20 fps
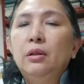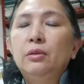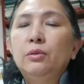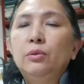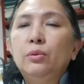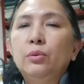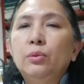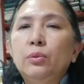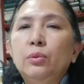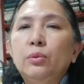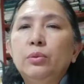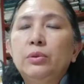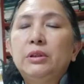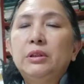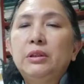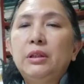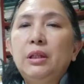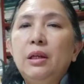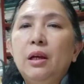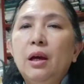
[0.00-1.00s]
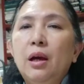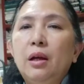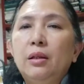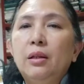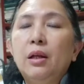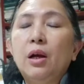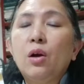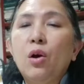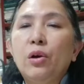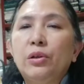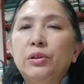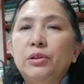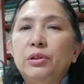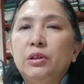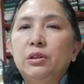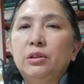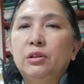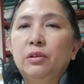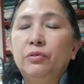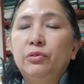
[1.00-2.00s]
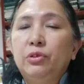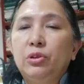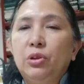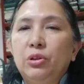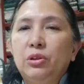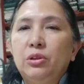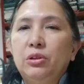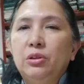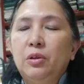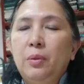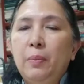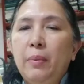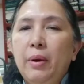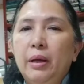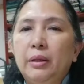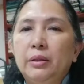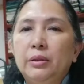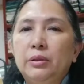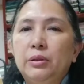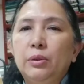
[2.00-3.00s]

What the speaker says: to see the concert of Josh Groban.